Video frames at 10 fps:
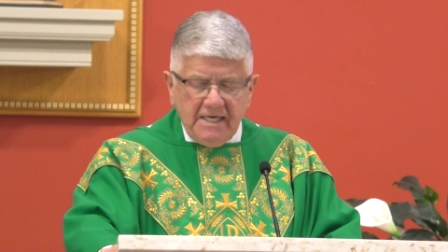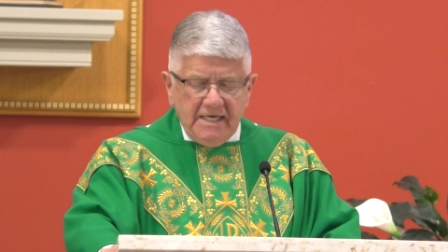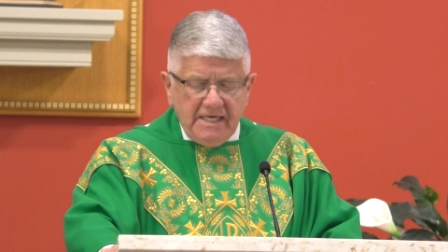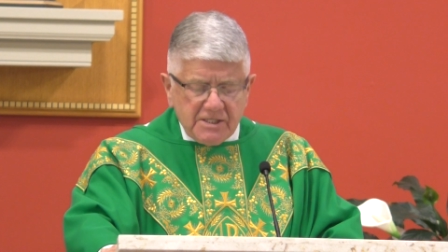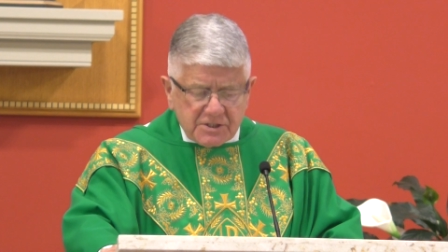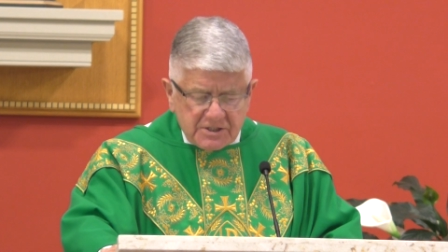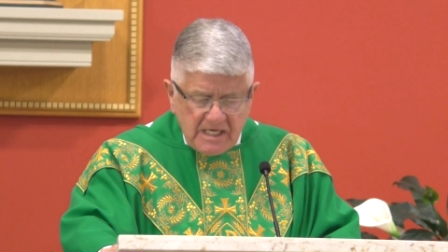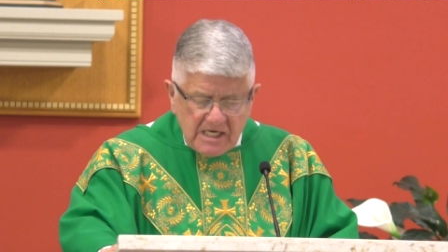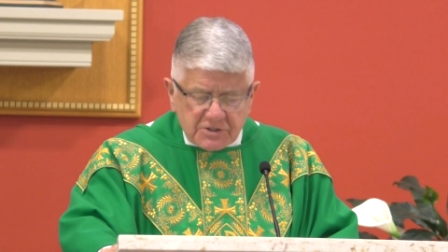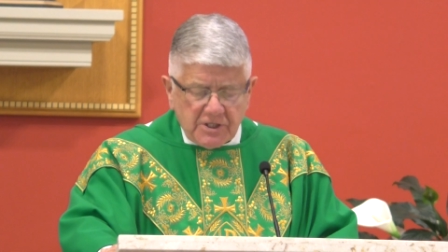He is
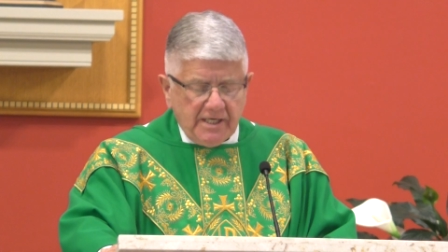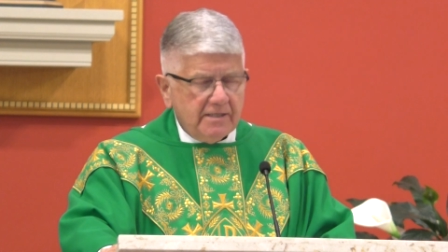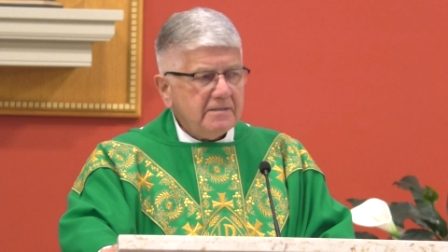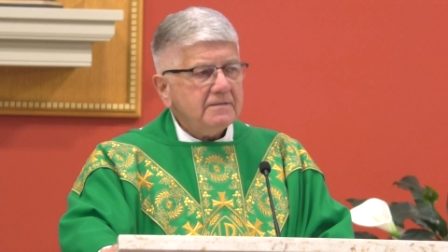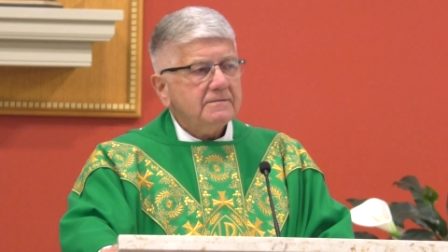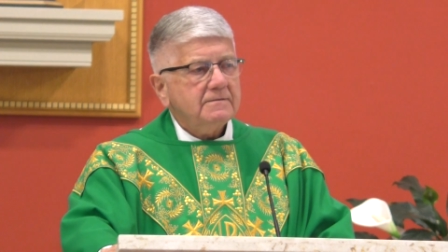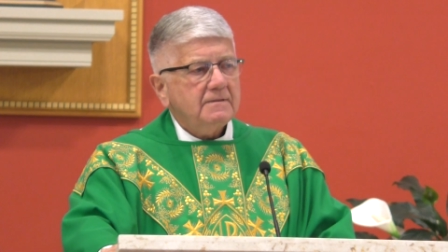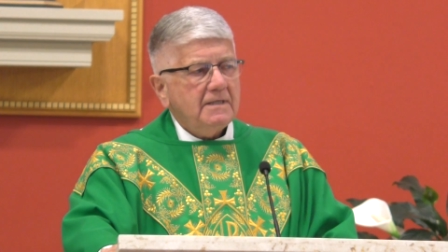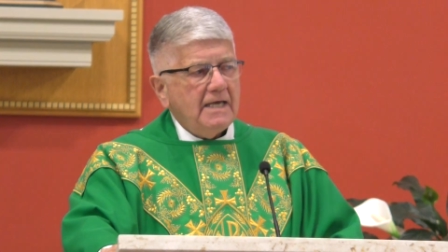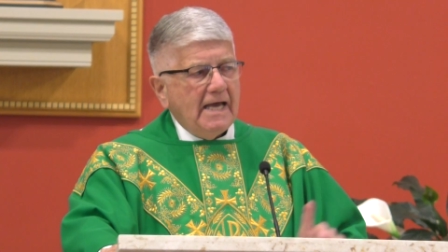teaching
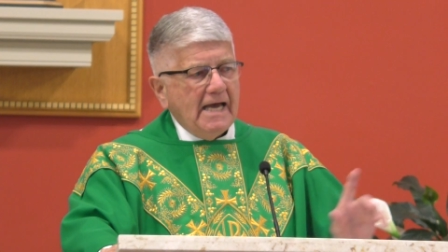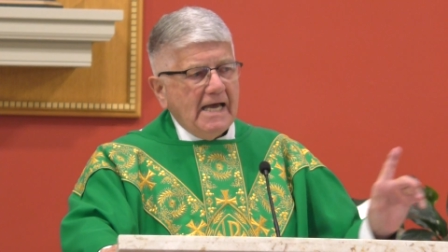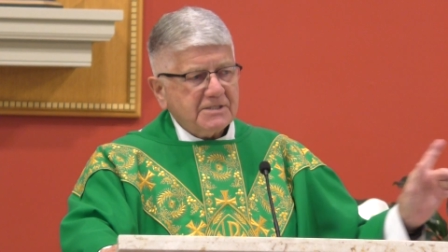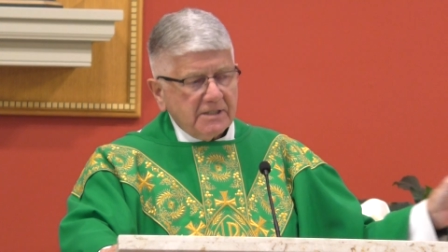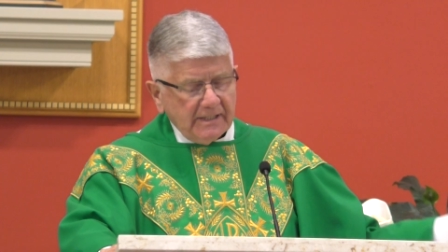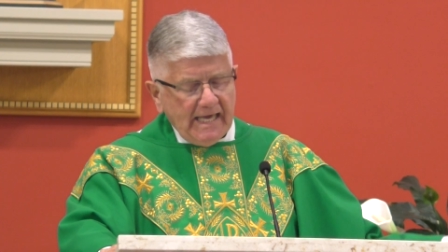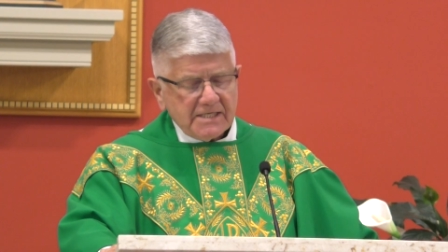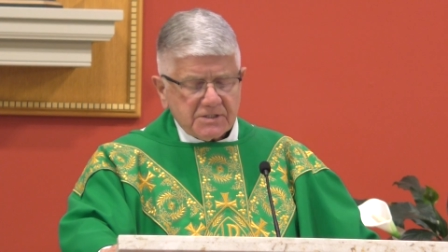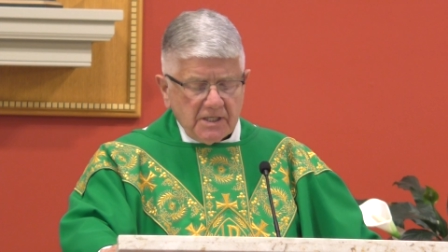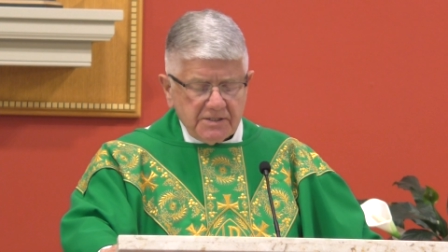as in
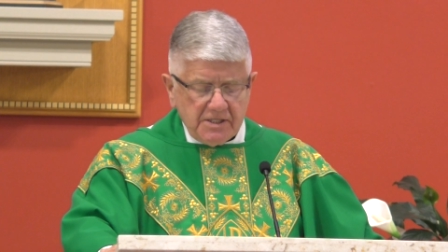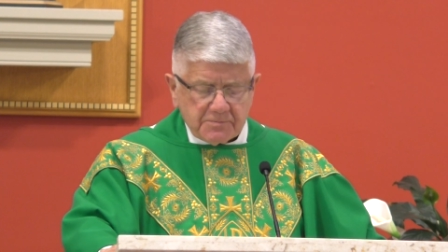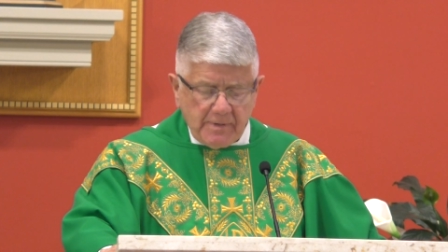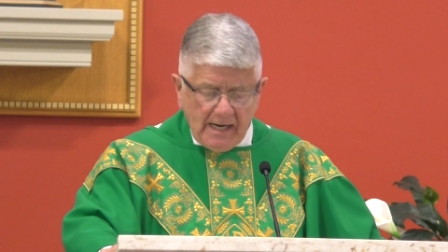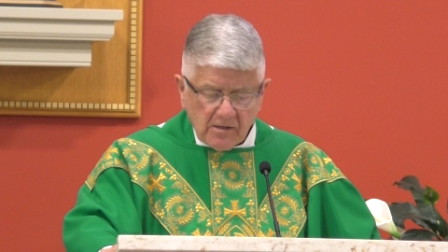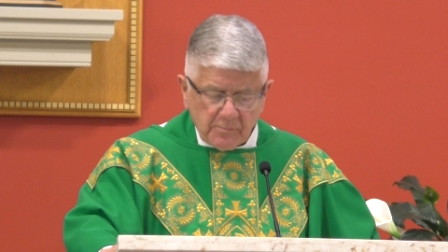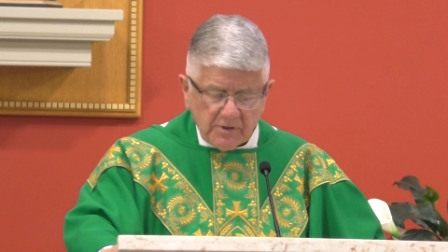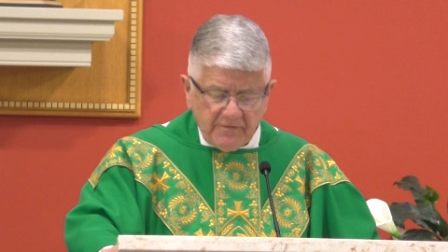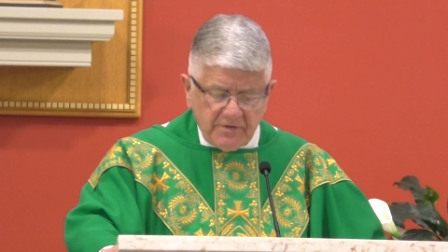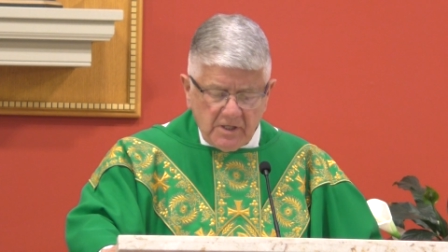last Sunday's
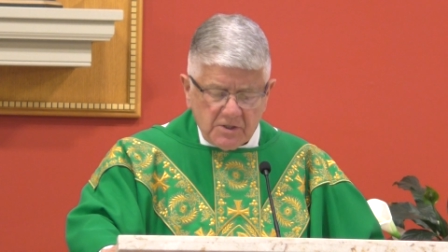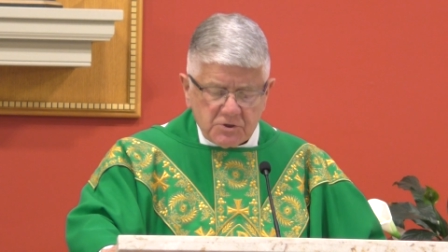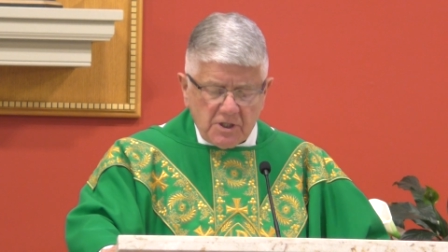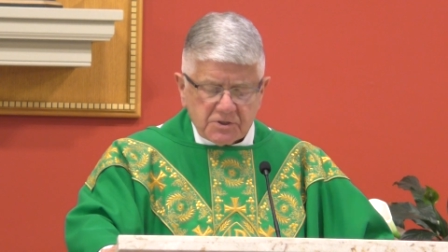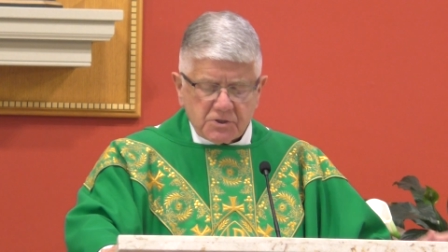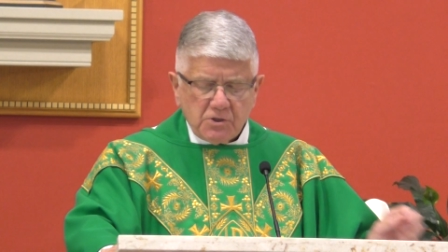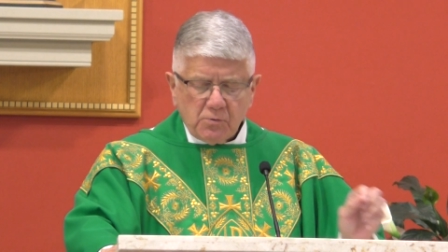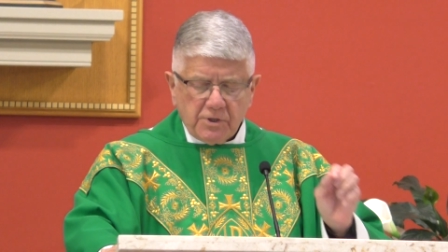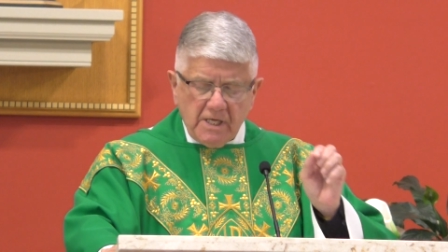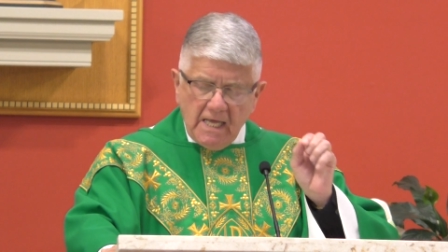parable of the unjust
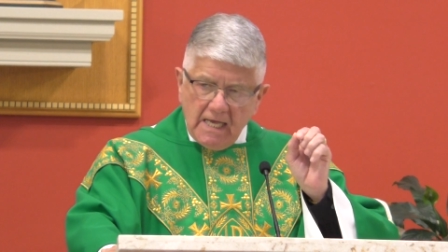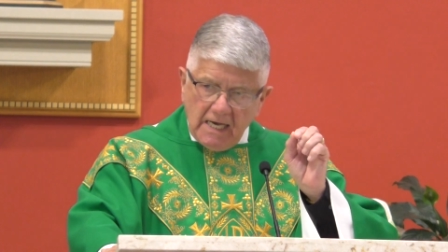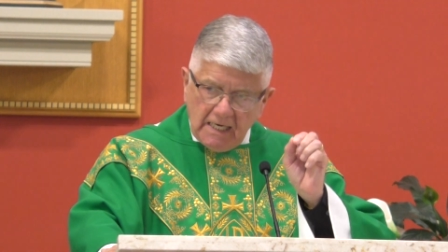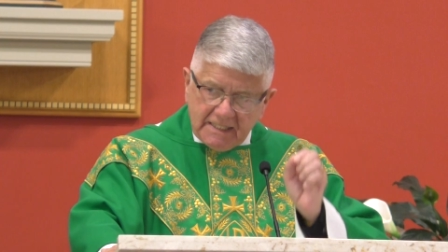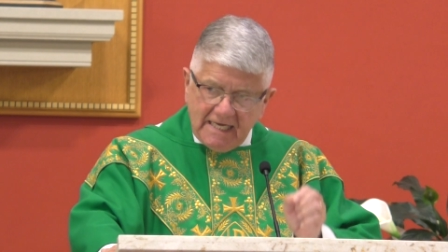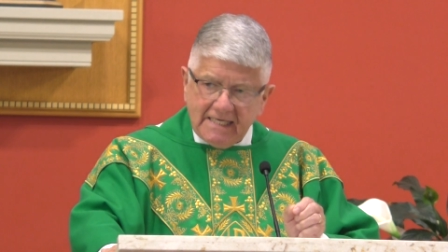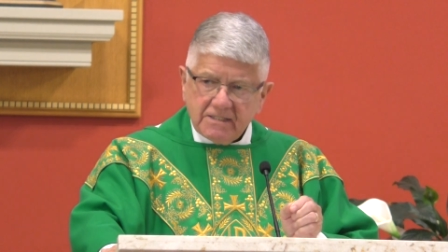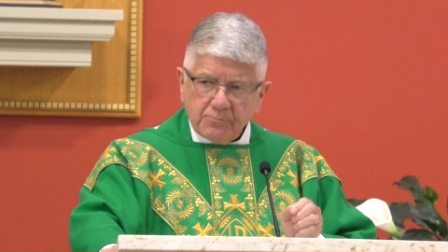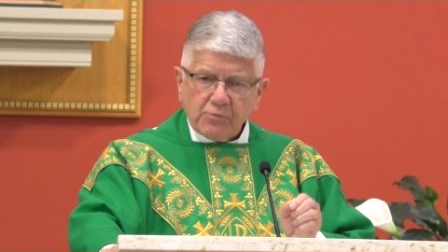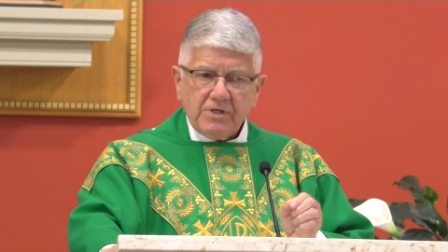steward, a
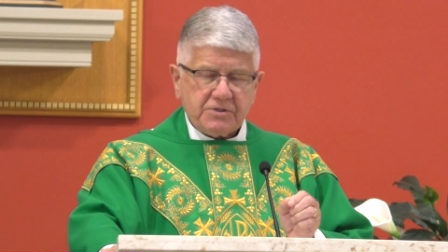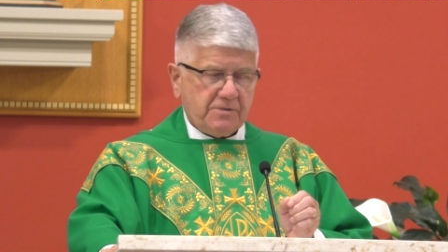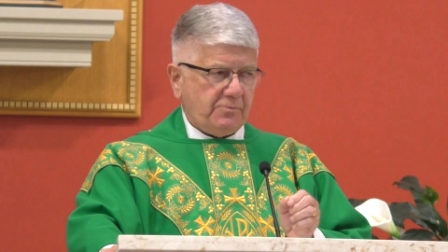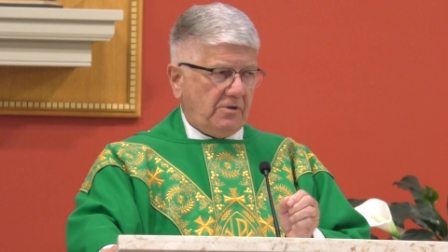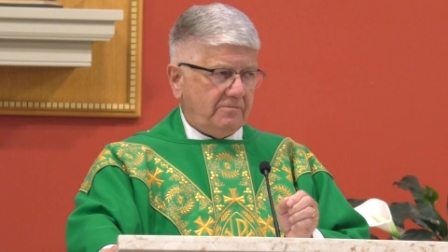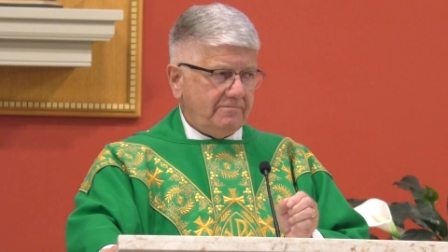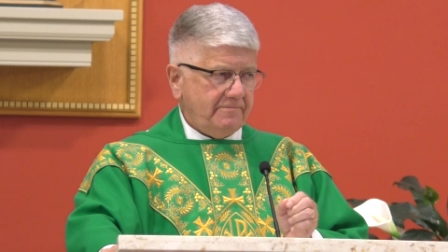kingdom principle.